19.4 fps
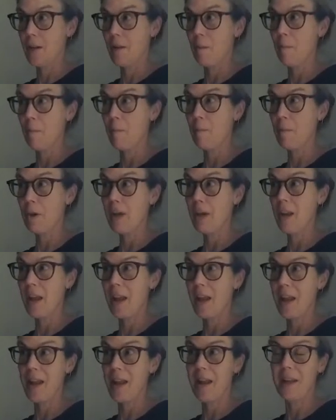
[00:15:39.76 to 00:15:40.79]
mid
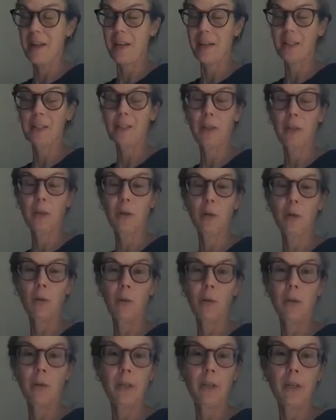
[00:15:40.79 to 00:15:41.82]
80s.
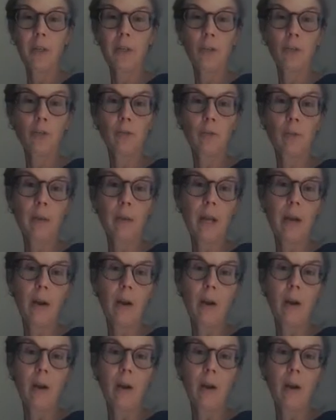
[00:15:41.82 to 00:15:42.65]
So years from now,